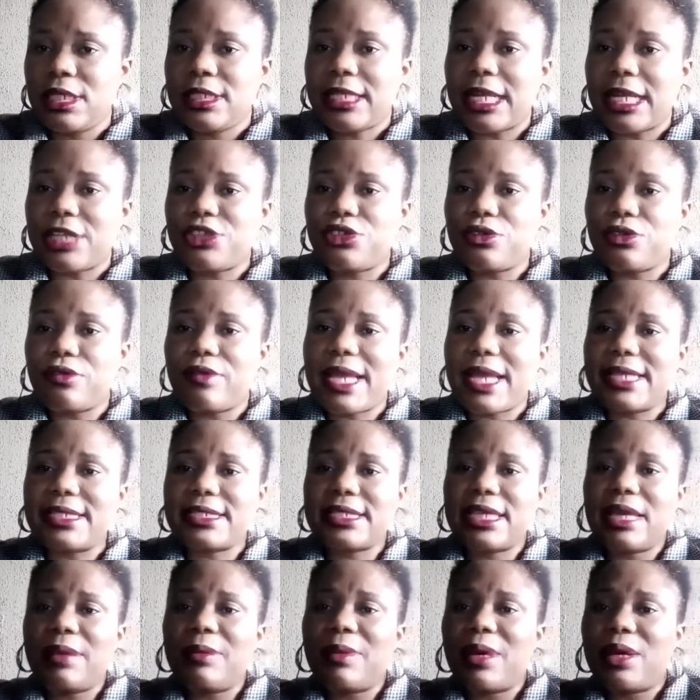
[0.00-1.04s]
that your rice
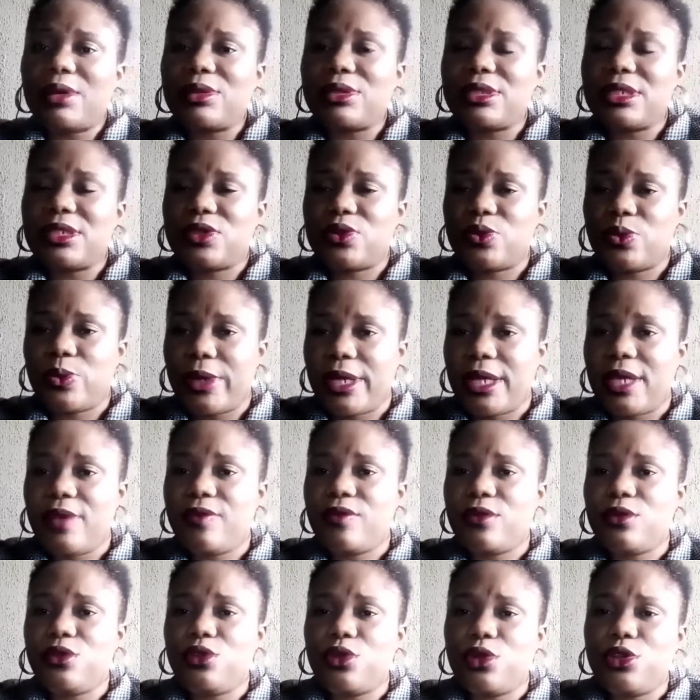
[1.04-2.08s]
came out this way
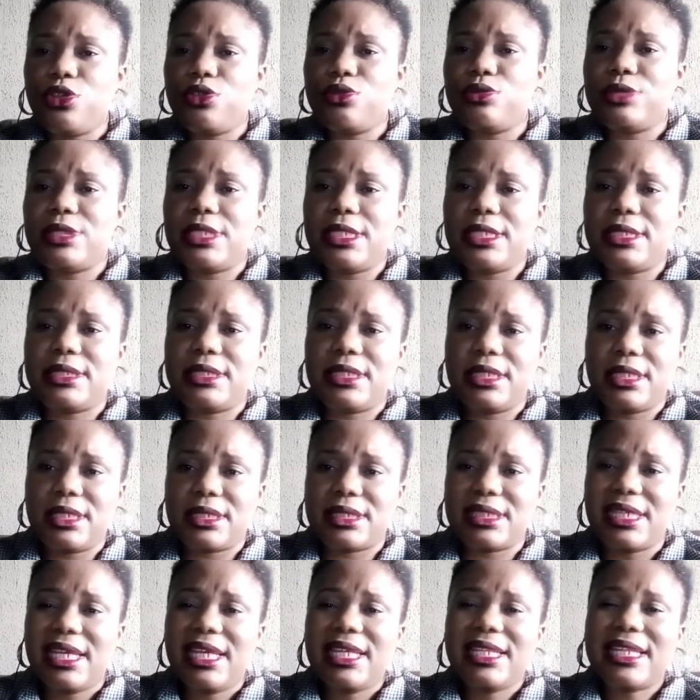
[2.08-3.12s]
even though you did
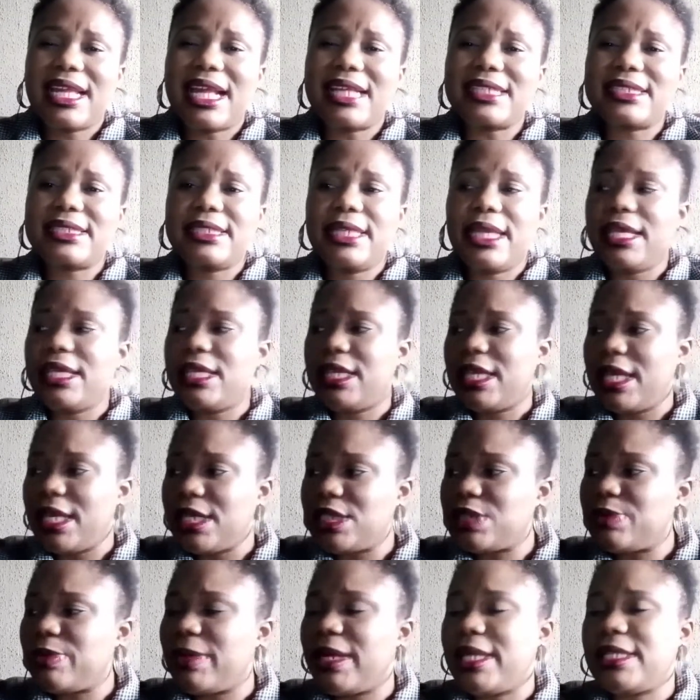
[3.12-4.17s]
this. That's the
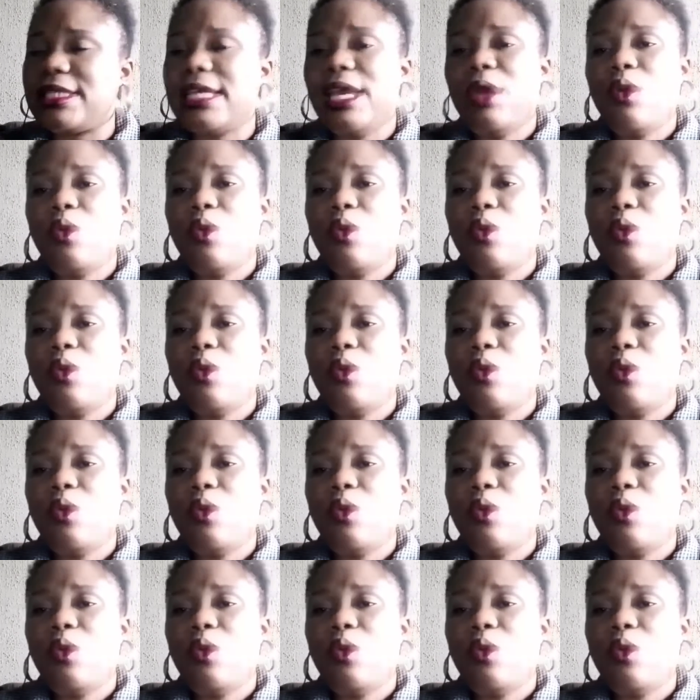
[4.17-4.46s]
engagement.